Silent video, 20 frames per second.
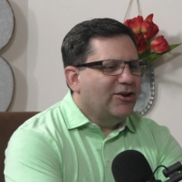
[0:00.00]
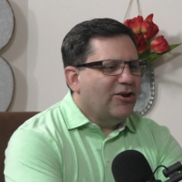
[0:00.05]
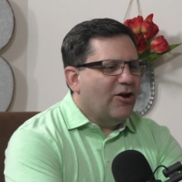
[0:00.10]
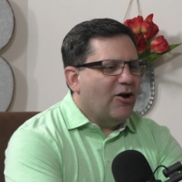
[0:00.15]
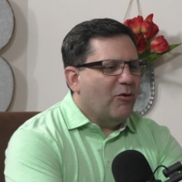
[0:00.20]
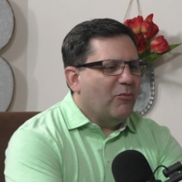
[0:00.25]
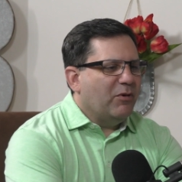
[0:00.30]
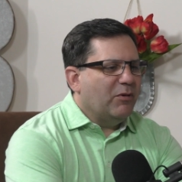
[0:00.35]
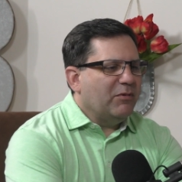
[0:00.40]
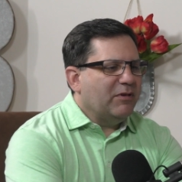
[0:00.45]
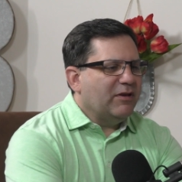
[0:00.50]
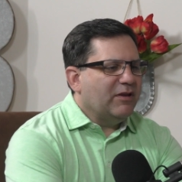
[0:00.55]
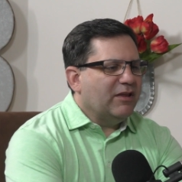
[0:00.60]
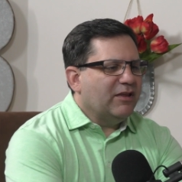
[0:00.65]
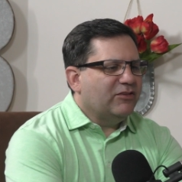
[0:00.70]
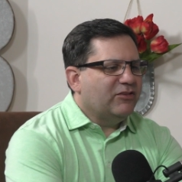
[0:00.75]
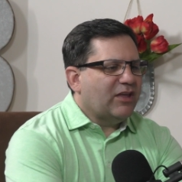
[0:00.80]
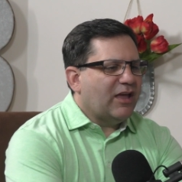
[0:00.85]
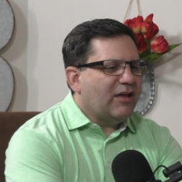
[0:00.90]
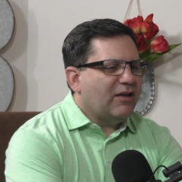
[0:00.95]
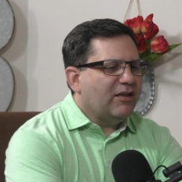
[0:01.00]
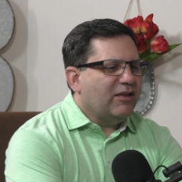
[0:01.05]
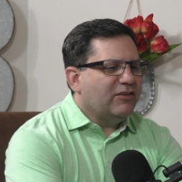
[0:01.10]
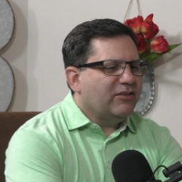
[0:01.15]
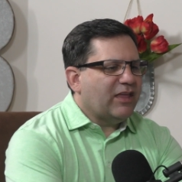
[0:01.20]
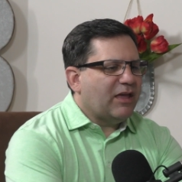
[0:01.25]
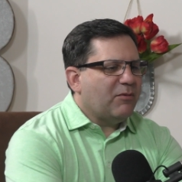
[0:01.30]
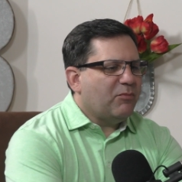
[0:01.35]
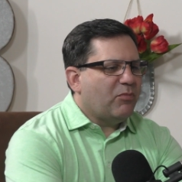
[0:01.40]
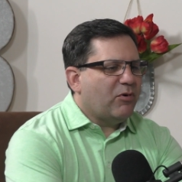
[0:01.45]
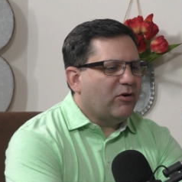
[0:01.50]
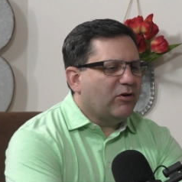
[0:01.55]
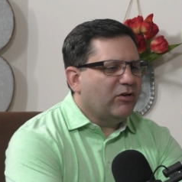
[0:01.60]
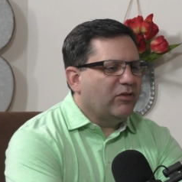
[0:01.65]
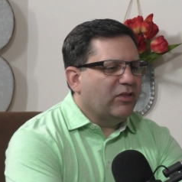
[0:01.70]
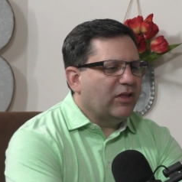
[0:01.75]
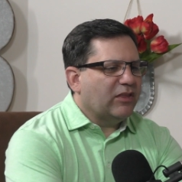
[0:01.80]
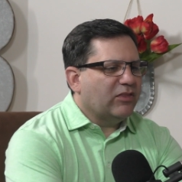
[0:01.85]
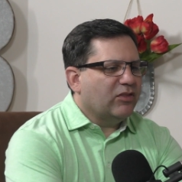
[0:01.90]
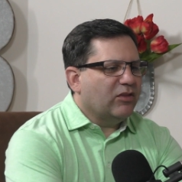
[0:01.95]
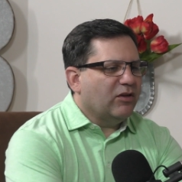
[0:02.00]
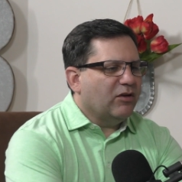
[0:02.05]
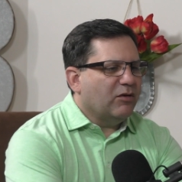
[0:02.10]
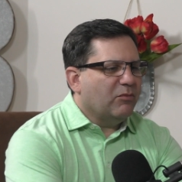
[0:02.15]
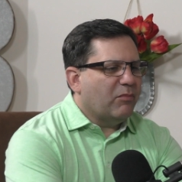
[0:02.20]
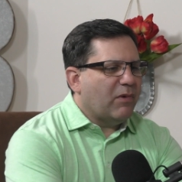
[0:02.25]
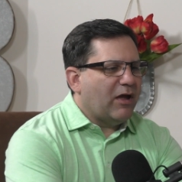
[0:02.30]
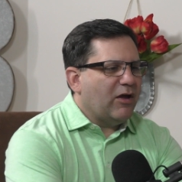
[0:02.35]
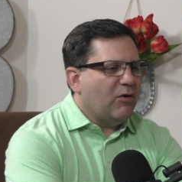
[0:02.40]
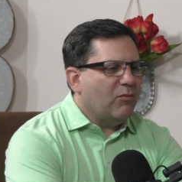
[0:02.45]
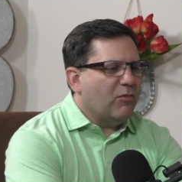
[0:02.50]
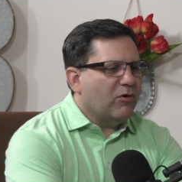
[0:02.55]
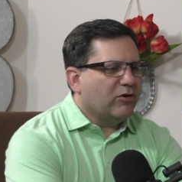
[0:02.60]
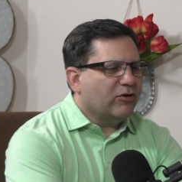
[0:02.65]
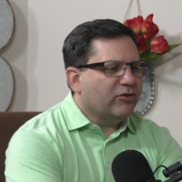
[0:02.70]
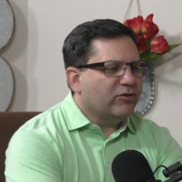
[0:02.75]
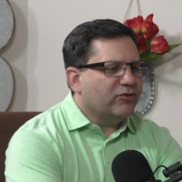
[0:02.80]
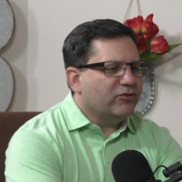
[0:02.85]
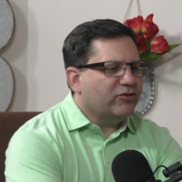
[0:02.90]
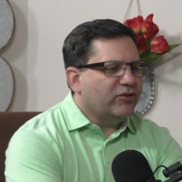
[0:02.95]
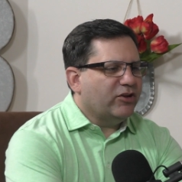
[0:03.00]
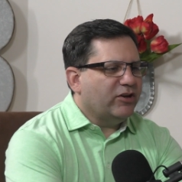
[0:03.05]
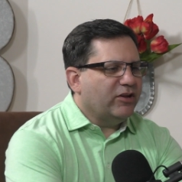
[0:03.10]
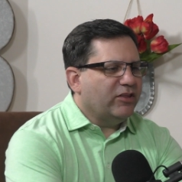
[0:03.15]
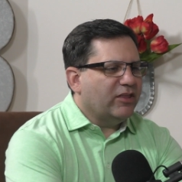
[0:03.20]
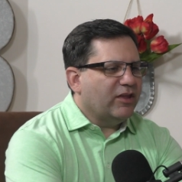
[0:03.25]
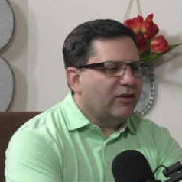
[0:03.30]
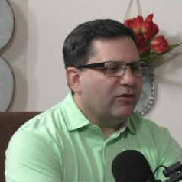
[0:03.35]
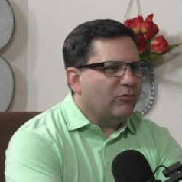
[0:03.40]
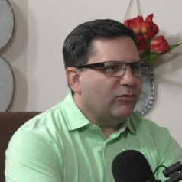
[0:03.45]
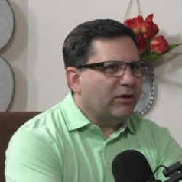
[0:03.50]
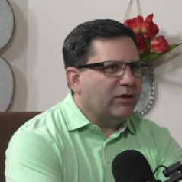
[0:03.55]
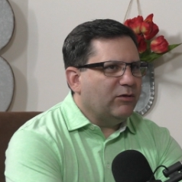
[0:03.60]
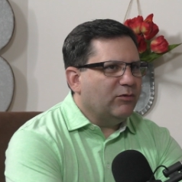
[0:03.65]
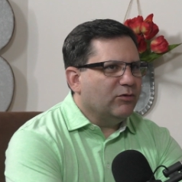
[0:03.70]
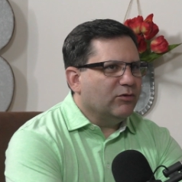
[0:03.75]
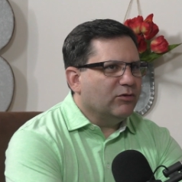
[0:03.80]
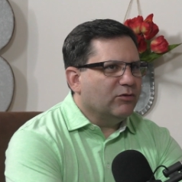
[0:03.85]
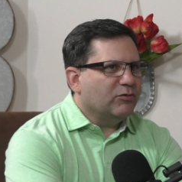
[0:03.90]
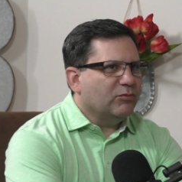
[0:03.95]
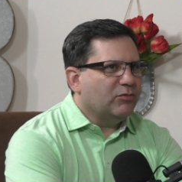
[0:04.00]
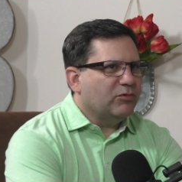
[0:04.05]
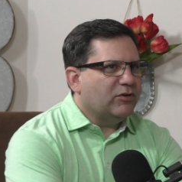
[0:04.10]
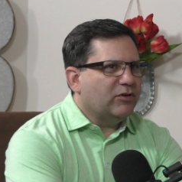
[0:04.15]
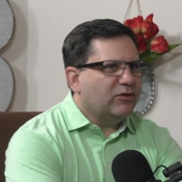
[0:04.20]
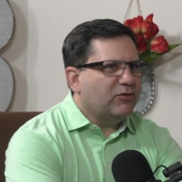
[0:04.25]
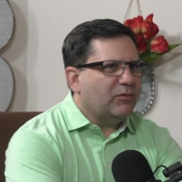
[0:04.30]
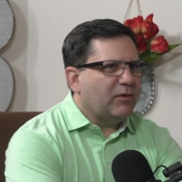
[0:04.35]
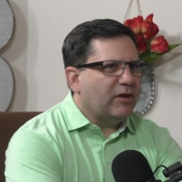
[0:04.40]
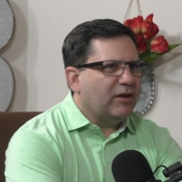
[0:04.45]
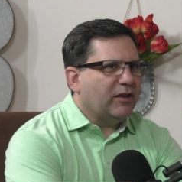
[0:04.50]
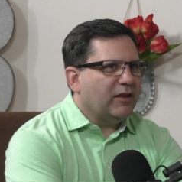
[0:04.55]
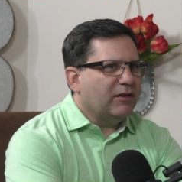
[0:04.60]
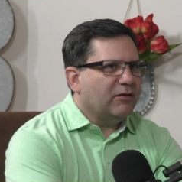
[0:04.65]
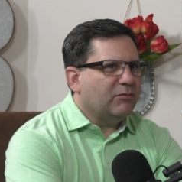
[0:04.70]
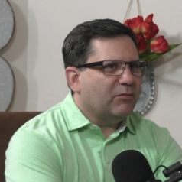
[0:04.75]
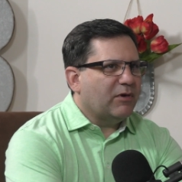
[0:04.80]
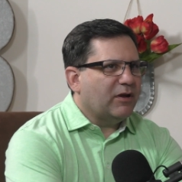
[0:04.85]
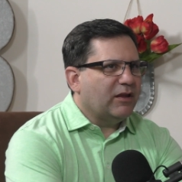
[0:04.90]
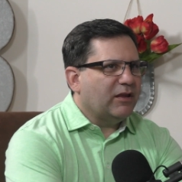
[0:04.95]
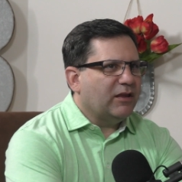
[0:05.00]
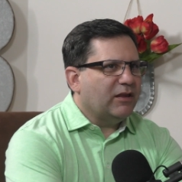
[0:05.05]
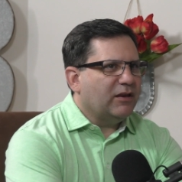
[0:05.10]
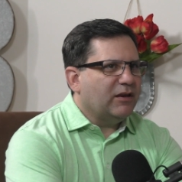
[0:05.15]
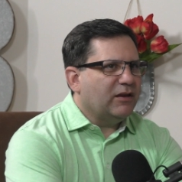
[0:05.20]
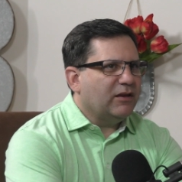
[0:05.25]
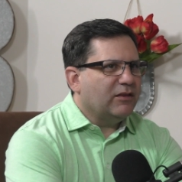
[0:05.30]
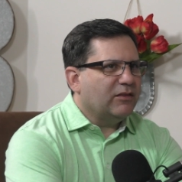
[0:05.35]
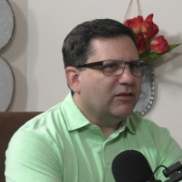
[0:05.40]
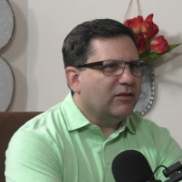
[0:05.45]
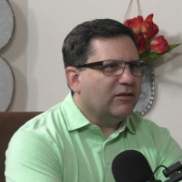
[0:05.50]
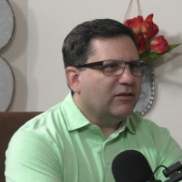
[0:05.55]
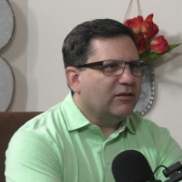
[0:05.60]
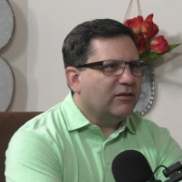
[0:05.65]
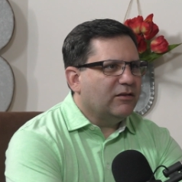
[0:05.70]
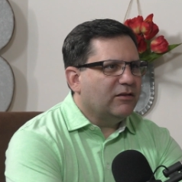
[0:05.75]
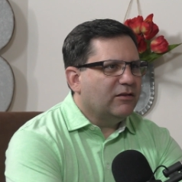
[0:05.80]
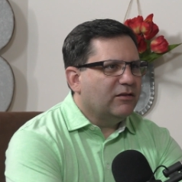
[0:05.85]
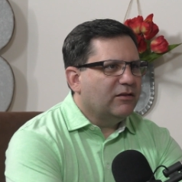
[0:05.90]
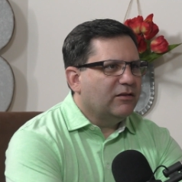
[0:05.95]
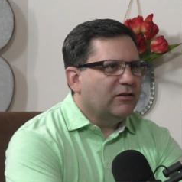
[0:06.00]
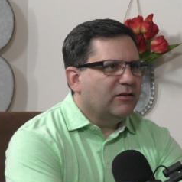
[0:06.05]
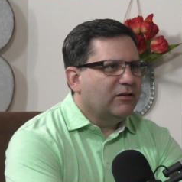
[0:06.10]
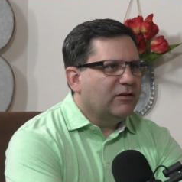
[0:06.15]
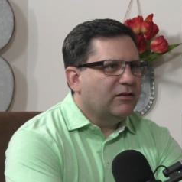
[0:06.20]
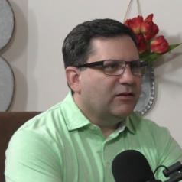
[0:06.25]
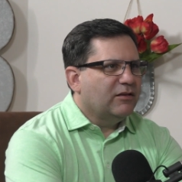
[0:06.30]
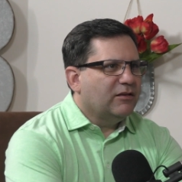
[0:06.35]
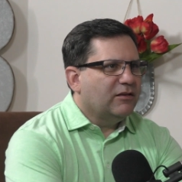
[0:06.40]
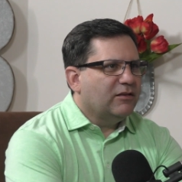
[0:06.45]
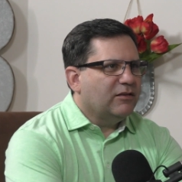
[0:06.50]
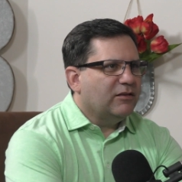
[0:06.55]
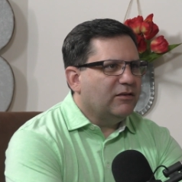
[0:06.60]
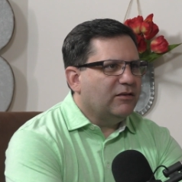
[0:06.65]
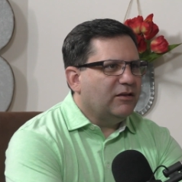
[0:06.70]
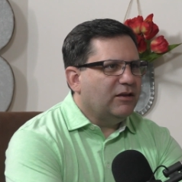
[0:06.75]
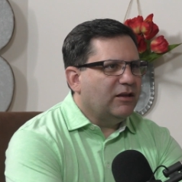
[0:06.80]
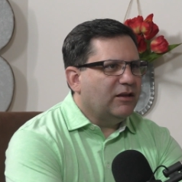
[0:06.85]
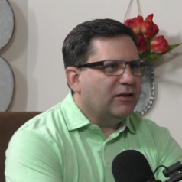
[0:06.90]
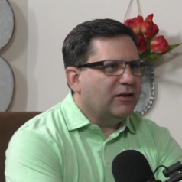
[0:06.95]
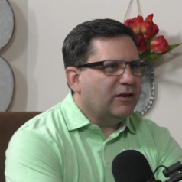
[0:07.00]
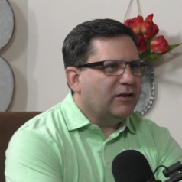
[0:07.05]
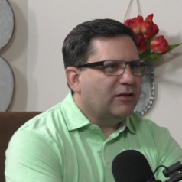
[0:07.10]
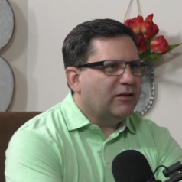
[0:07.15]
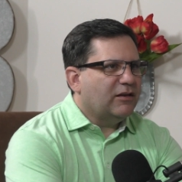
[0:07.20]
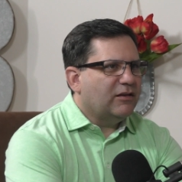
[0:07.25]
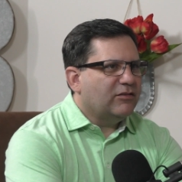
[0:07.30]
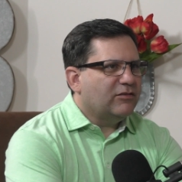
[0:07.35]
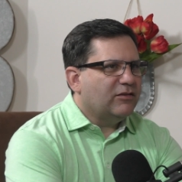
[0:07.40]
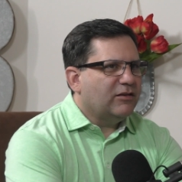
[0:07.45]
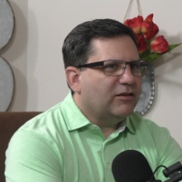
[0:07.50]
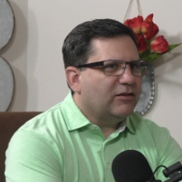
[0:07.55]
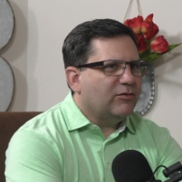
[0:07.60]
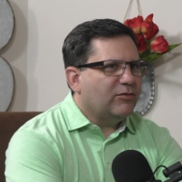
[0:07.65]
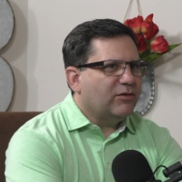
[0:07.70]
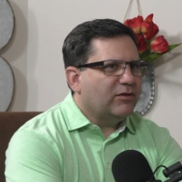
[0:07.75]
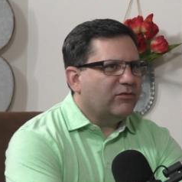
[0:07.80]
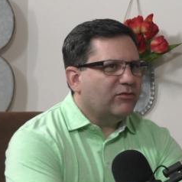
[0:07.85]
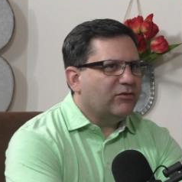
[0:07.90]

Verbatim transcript: No, but I mean, is that is that part of like the biomarker study that we were participating in by getting the the D N A testing or whatever?